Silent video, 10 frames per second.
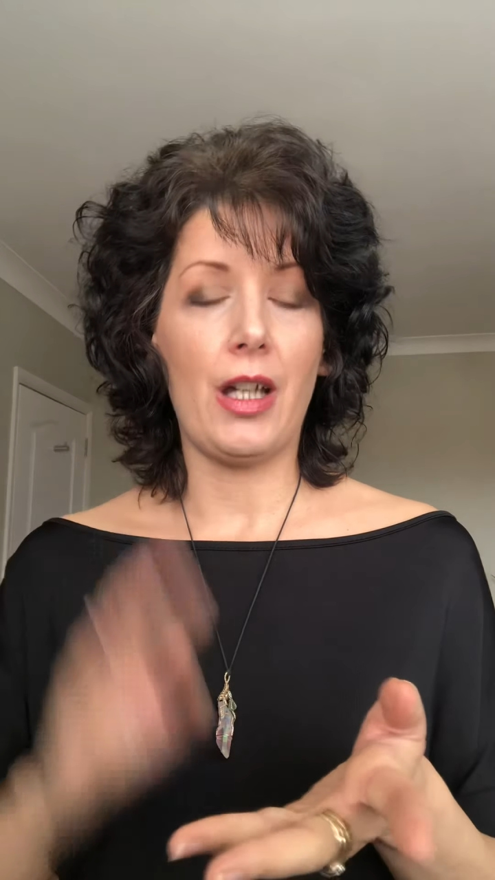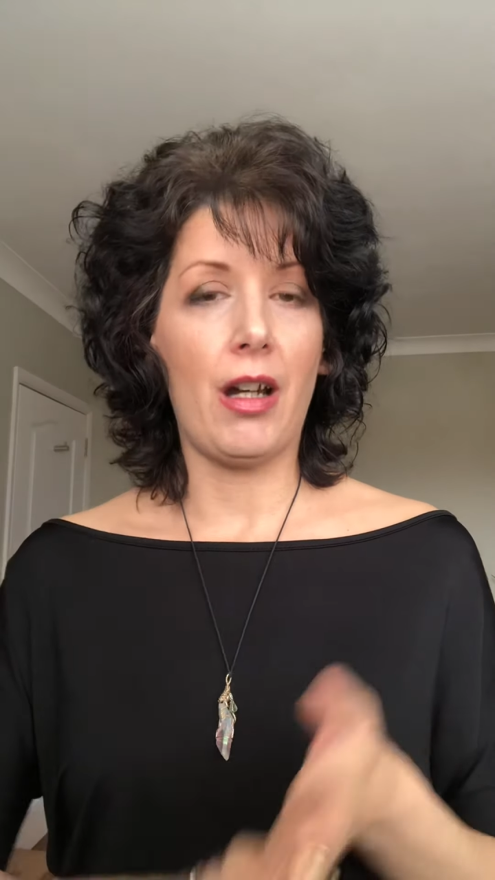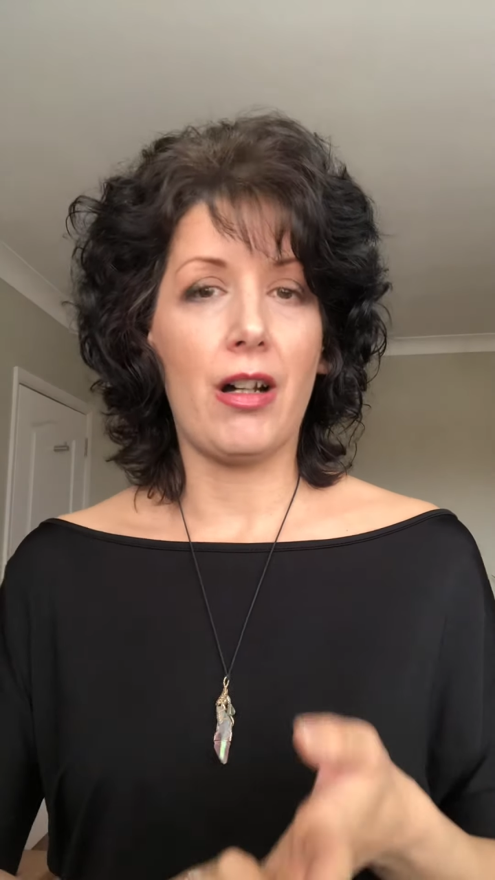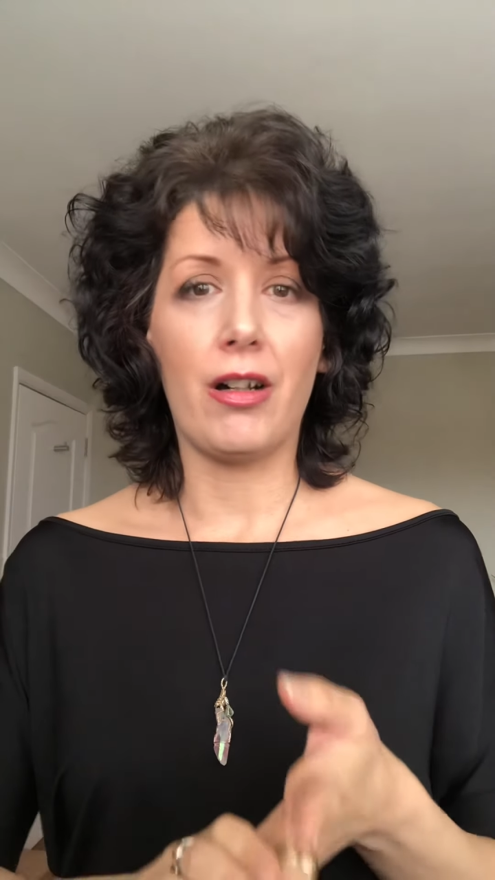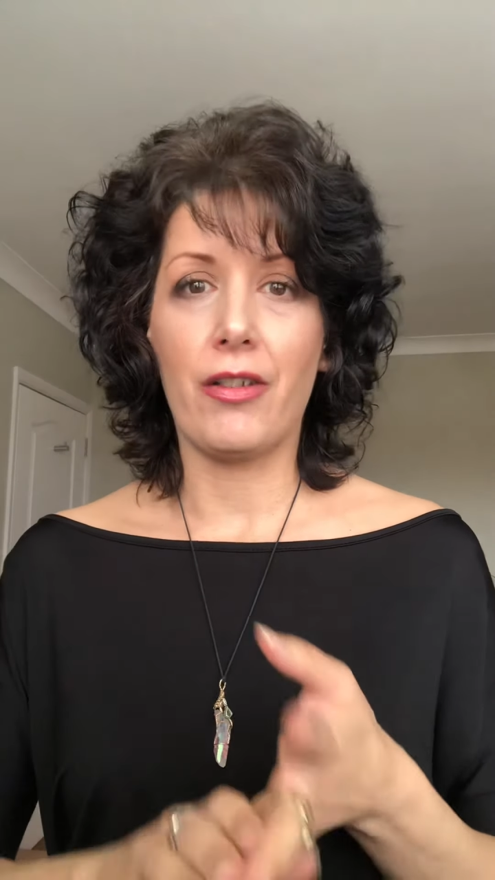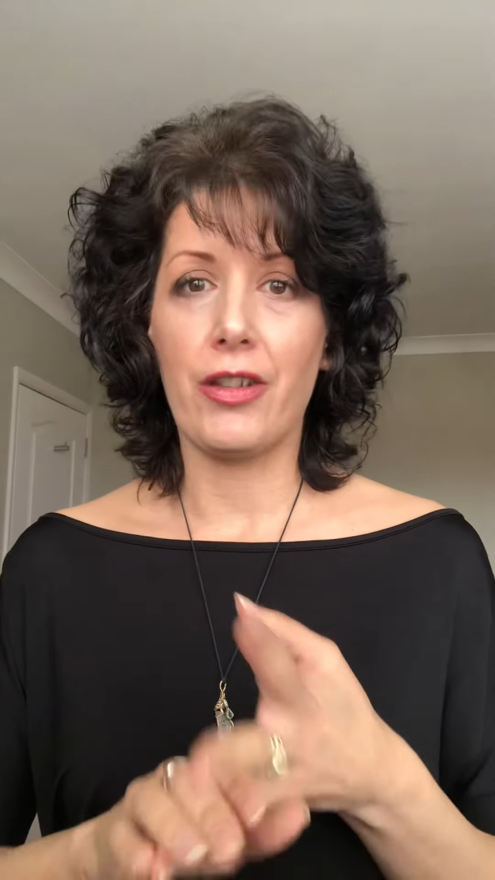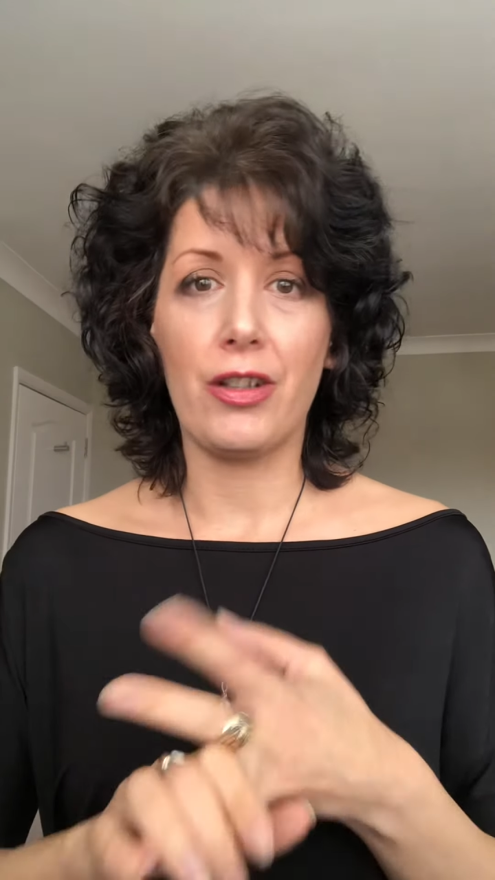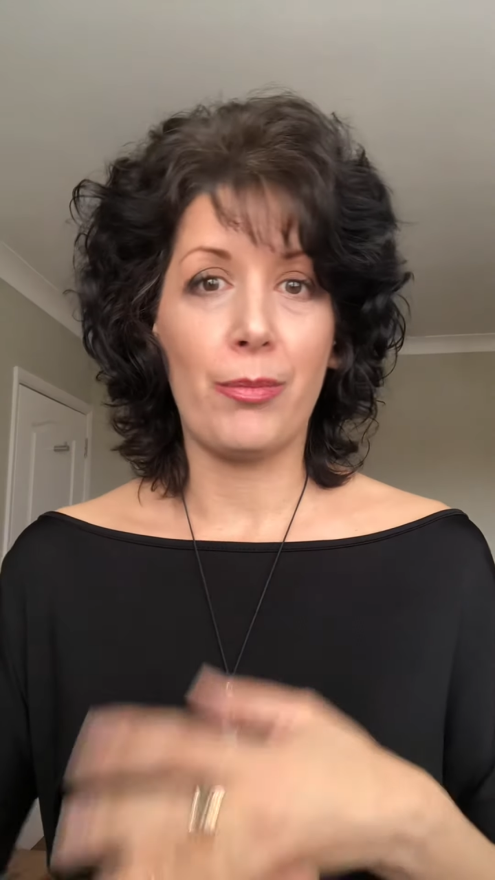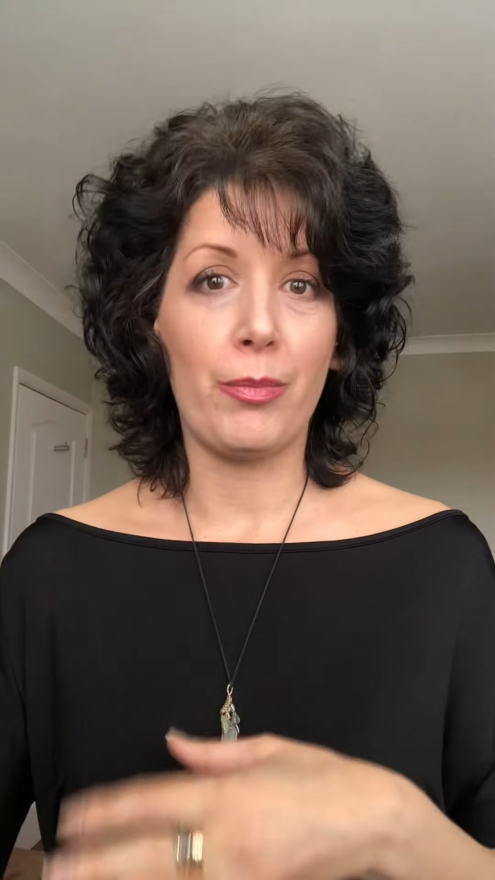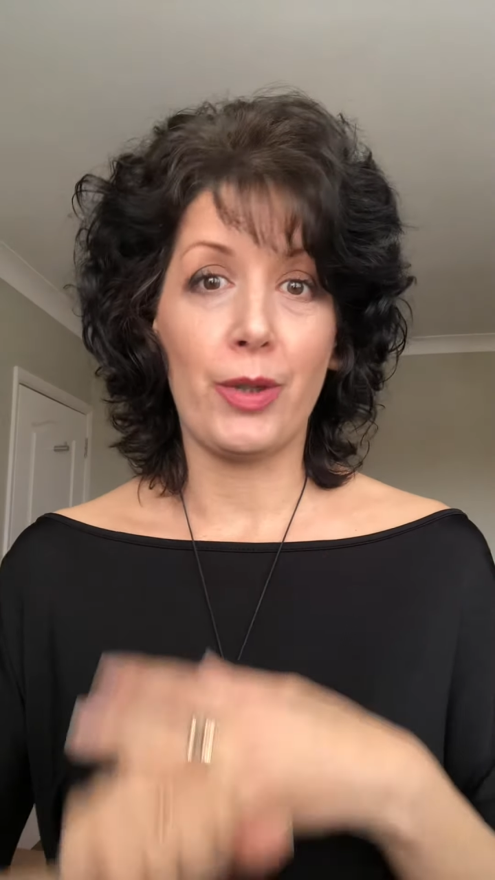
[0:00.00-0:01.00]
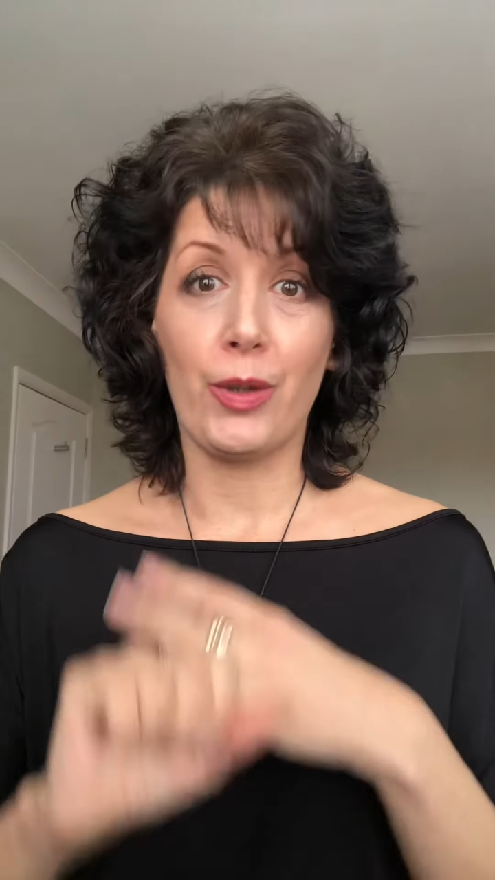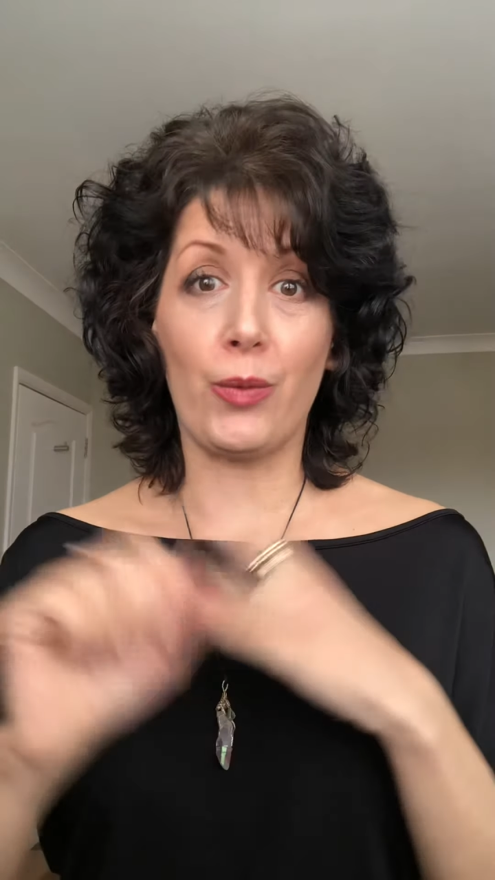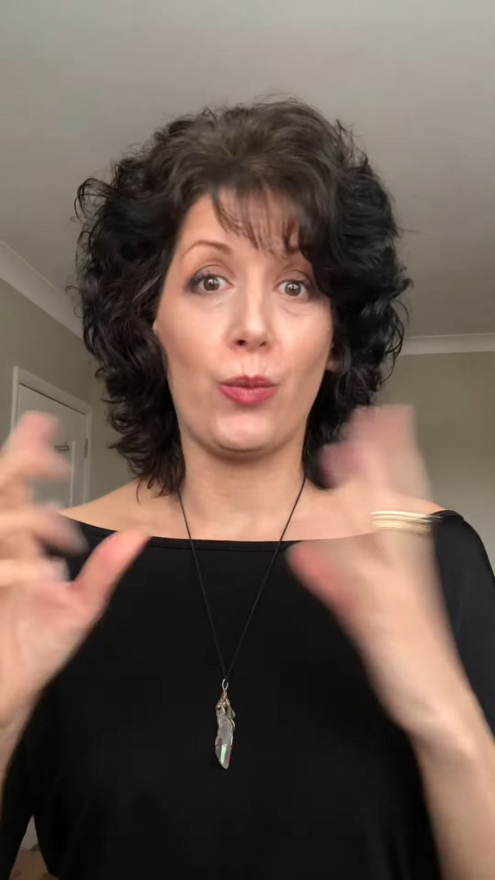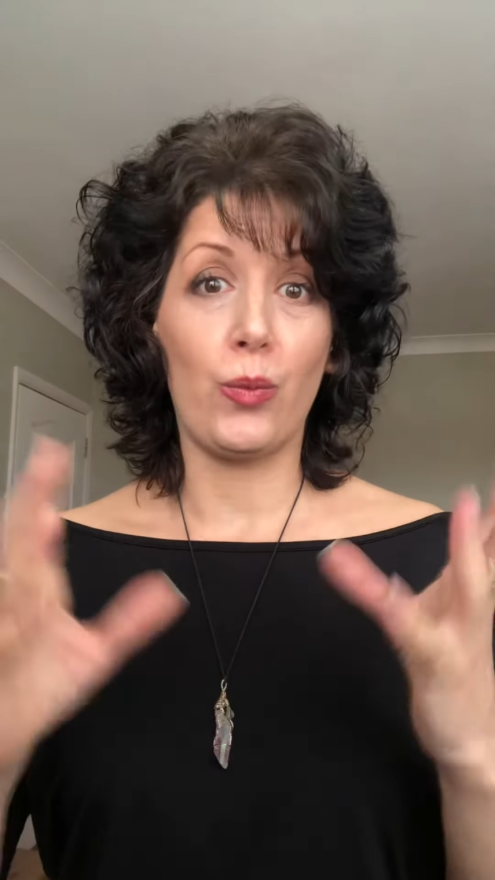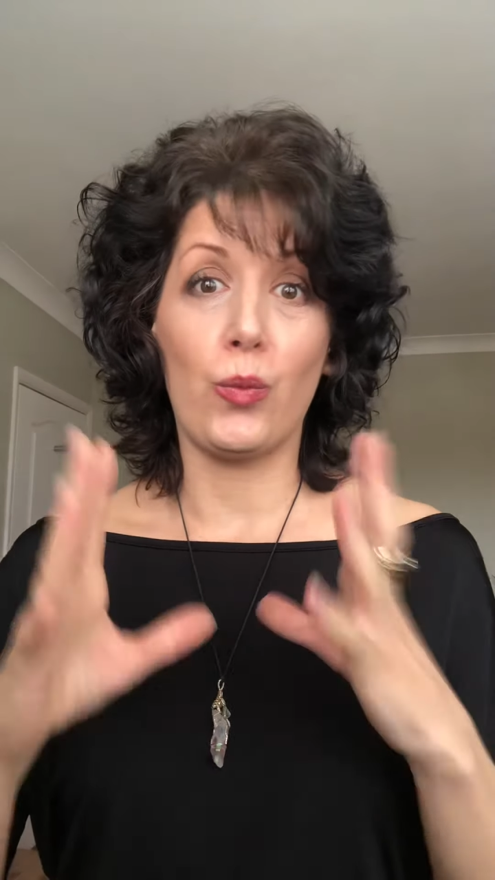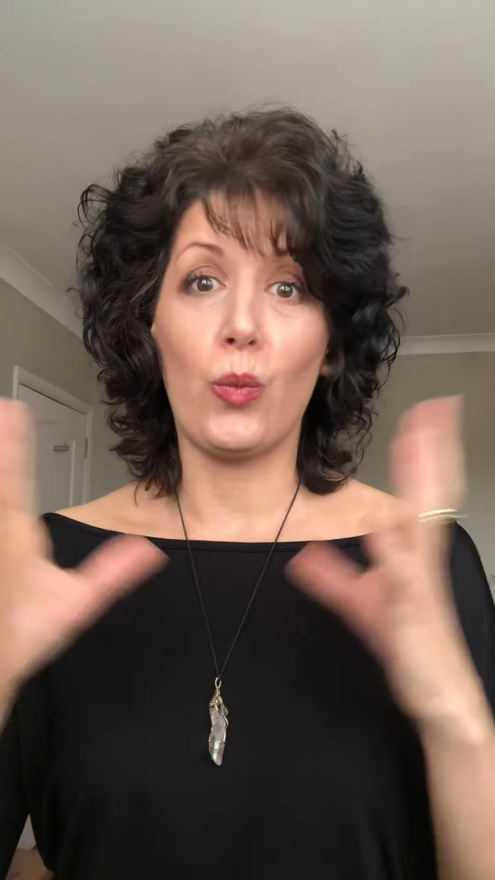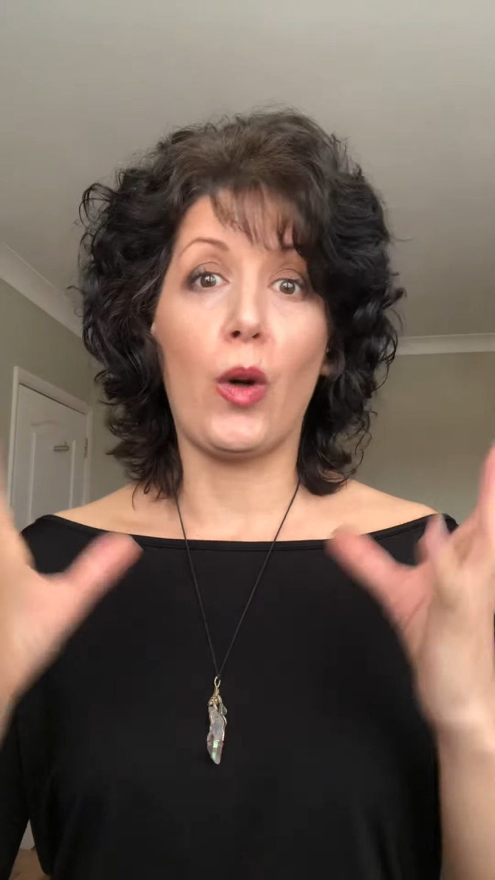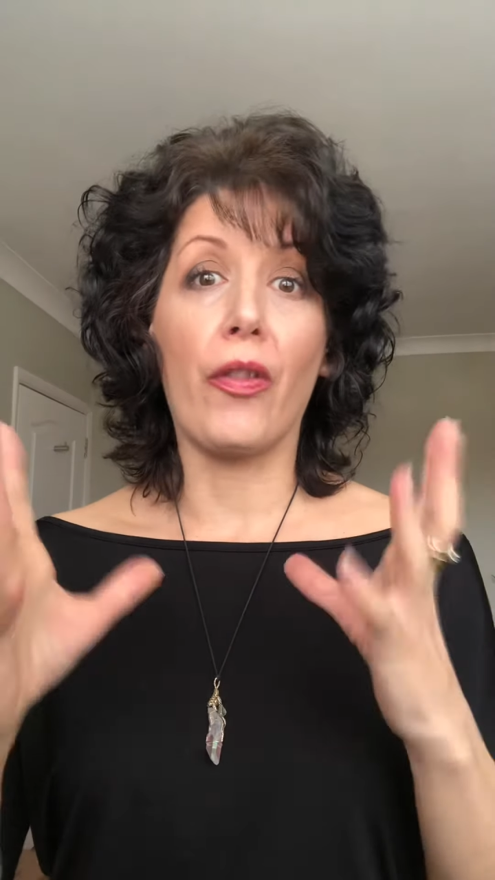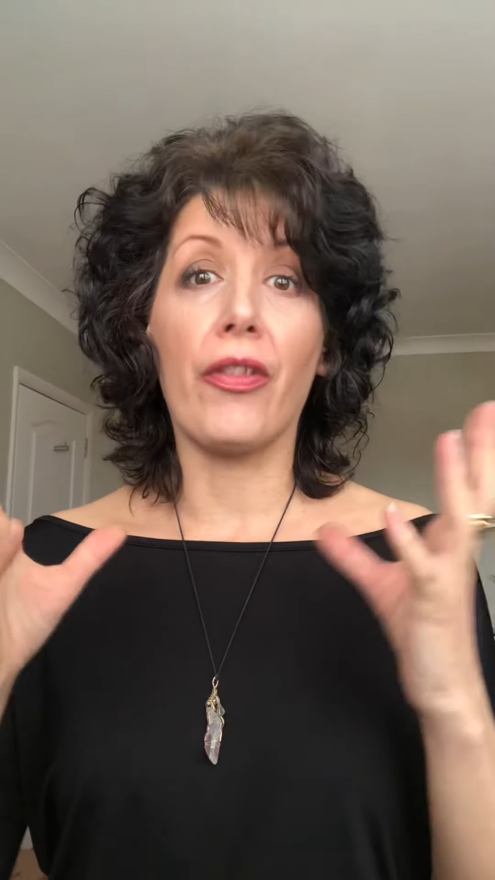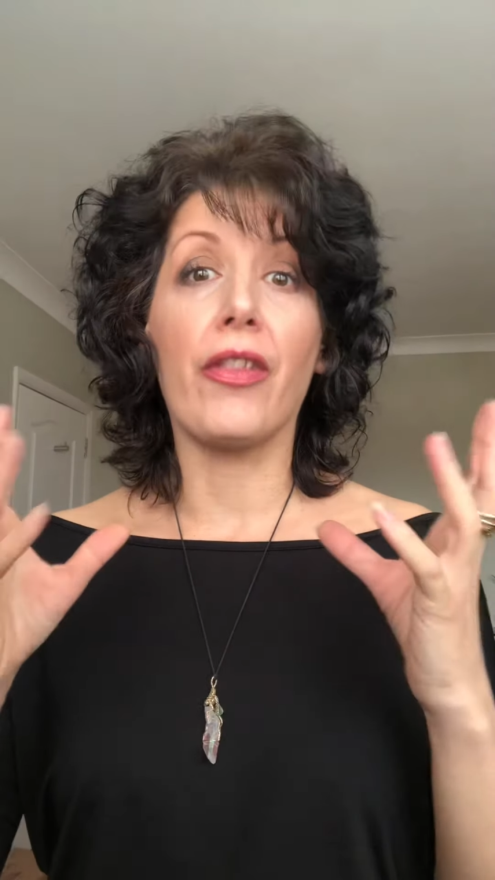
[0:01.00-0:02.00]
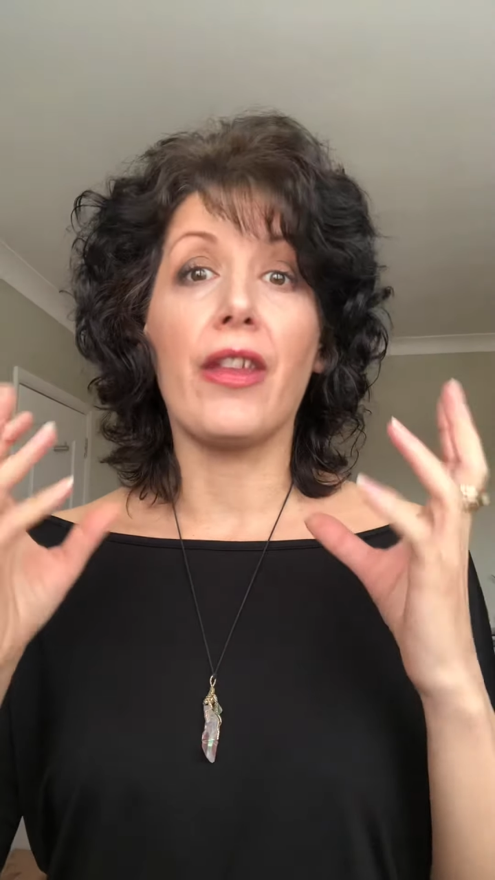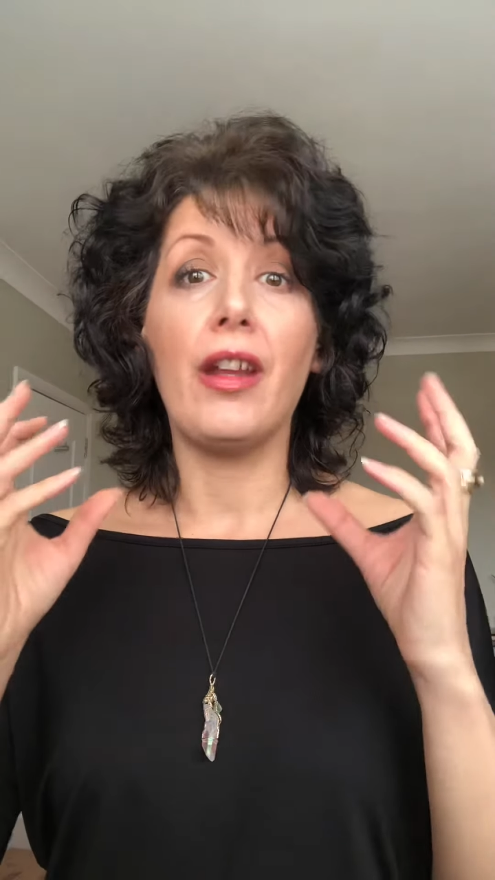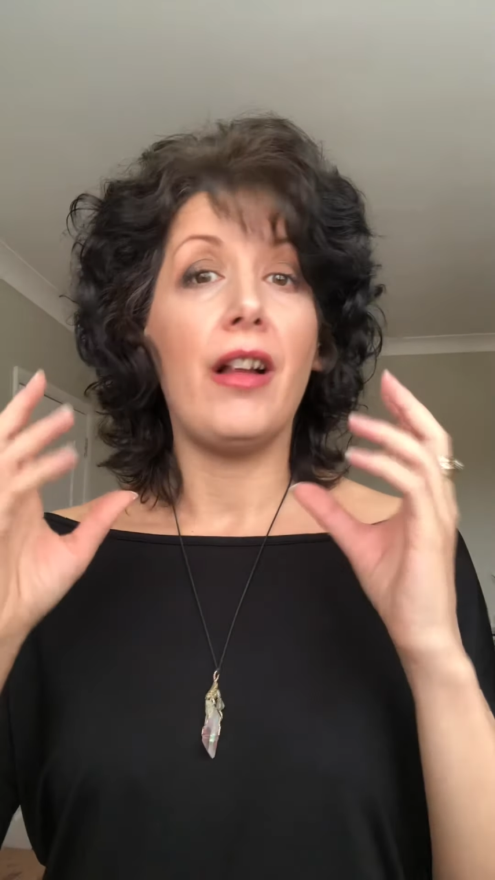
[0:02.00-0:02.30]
are the number 1